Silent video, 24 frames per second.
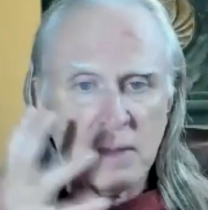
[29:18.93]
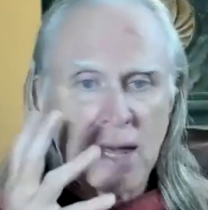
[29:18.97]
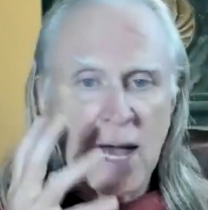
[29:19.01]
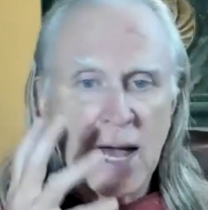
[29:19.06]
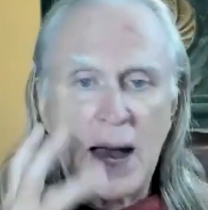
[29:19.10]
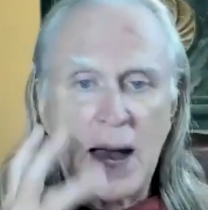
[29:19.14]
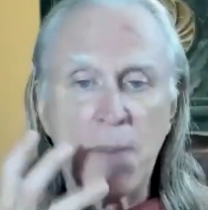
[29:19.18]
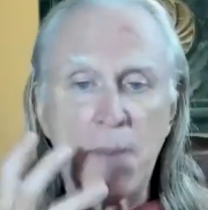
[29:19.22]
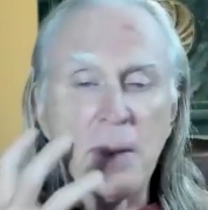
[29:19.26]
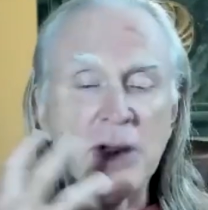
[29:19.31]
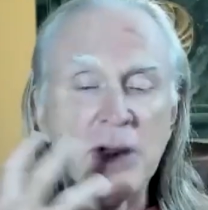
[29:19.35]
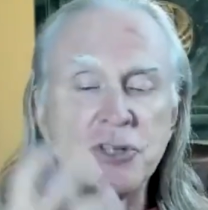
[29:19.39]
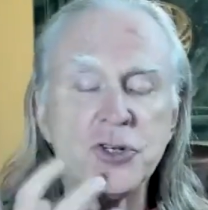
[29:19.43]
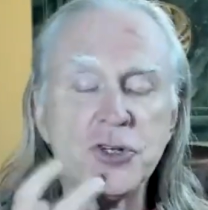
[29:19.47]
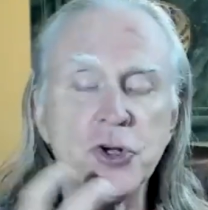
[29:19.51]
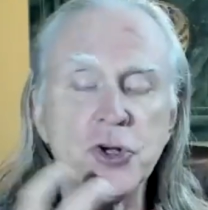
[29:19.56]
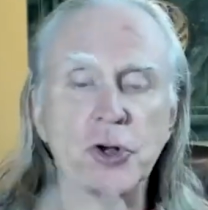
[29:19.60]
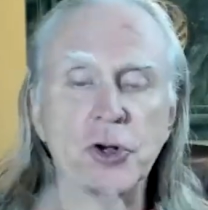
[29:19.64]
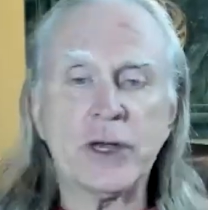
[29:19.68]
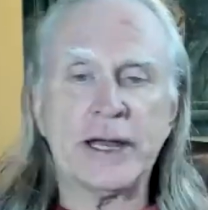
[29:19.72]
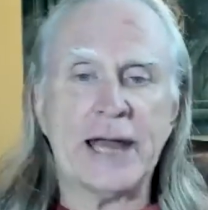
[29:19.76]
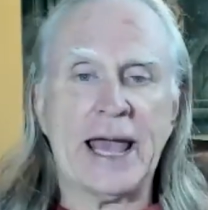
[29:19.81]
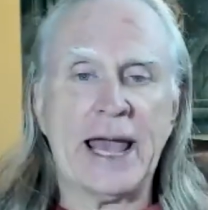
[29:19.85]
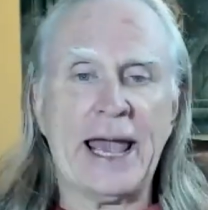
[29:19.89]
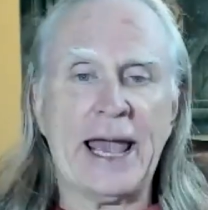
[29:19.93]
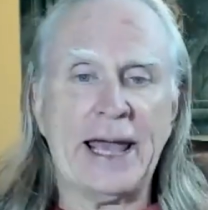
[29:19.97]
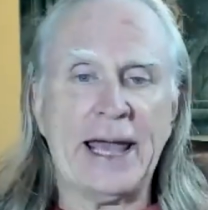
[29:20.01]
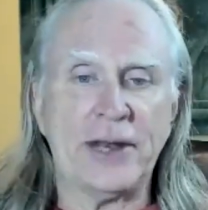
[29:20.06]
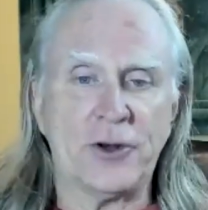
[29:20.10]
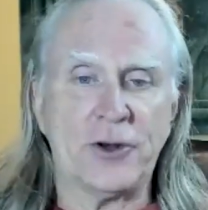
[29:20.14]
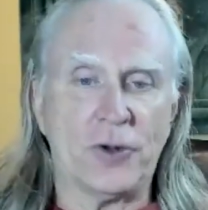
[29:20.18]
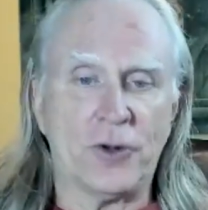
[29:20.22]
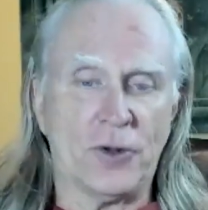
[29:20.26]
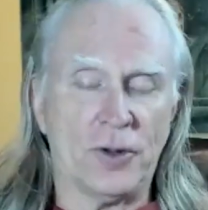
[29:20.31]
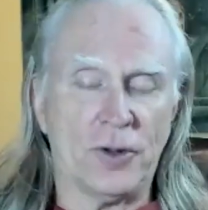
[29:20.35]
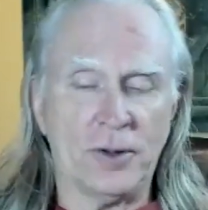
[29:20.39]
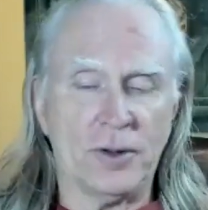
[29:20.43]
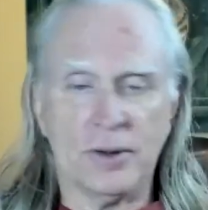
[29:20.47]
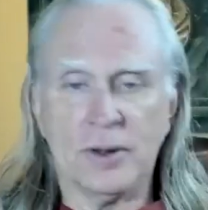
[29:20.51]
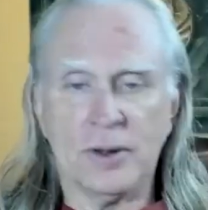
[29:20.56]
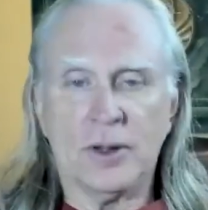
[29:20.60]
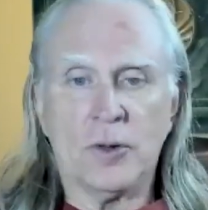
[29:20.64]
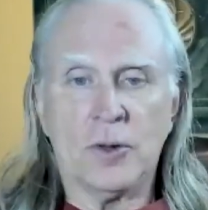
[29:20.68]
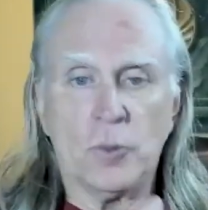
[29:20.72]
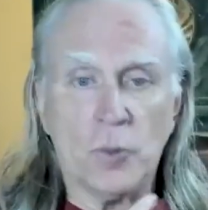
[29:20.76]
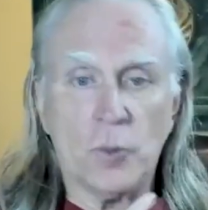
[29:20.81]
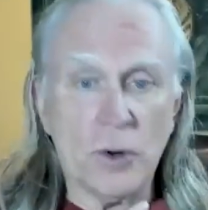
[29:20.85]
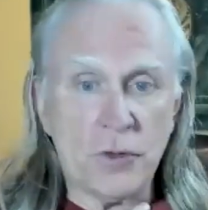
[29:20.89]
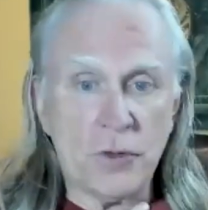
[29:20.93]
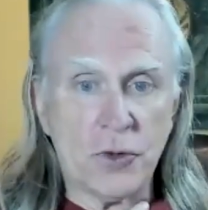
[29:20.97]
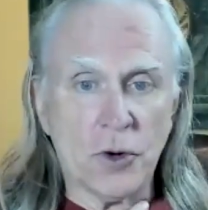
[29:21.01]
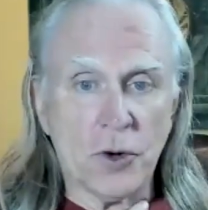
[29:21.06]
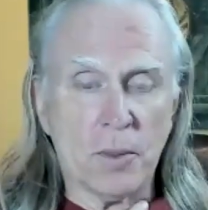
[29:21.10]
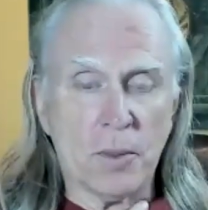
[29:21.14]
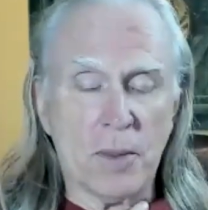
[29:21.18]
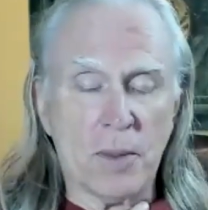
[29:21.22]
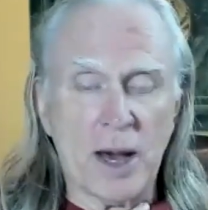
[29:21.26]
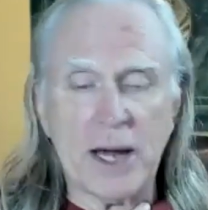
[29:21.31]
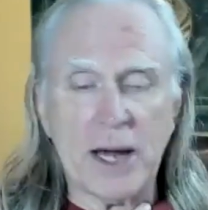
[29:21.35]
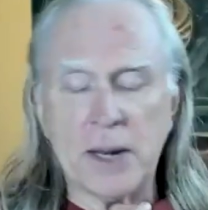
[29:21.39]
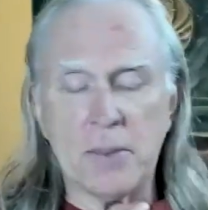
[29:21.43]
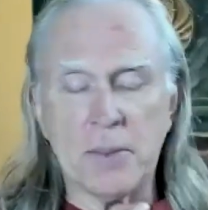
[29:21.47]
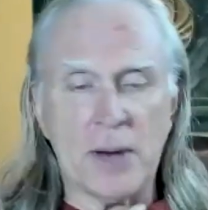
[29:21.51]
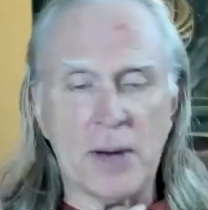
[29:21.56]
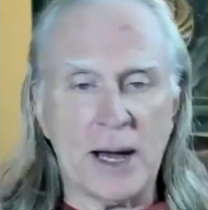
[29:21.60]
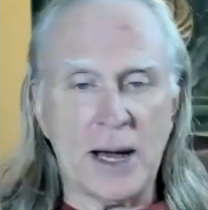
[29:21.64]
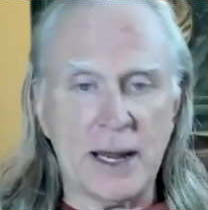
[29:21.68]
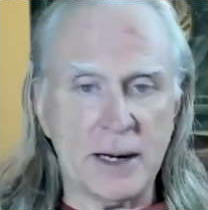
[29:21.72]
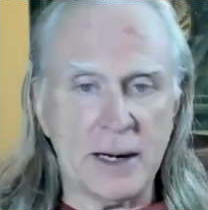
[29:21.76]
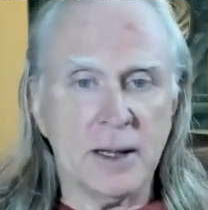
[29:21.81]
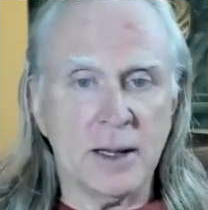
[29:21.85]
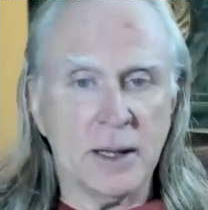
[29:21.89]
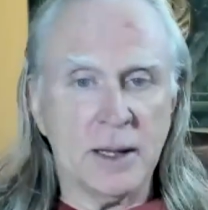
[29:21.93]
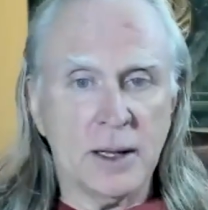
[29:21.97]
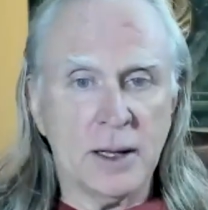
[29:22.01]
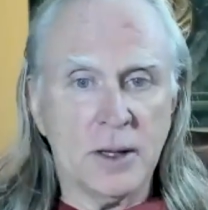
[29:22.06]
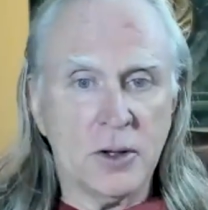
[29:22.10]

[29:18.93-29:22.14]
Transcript: how much you can handle with your body mind